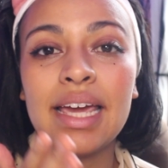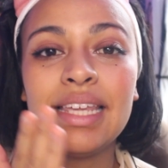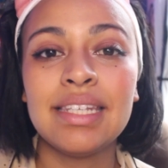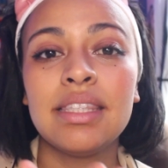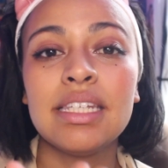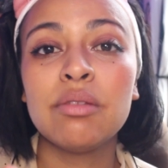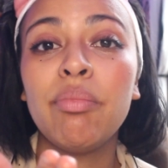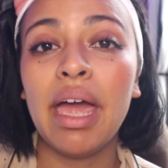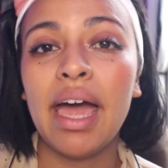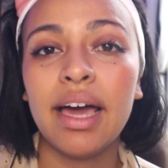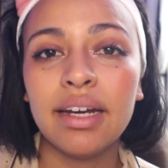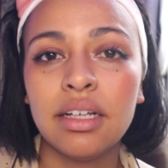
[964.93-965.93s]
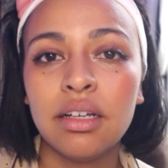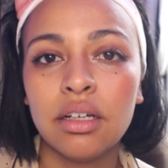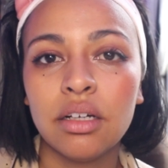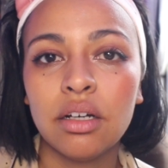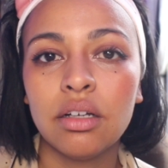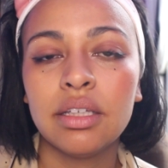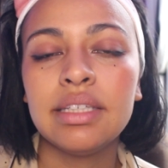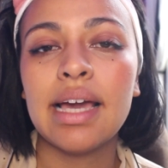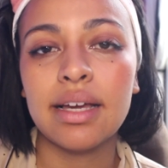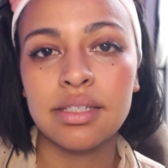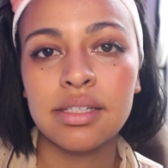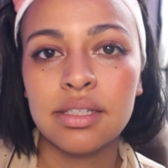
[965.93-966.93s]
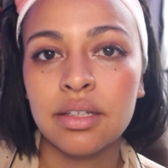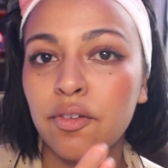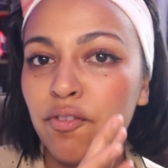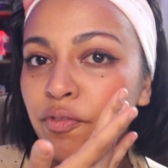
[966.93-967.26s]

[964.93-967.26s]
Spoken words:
Is this bad? Yes.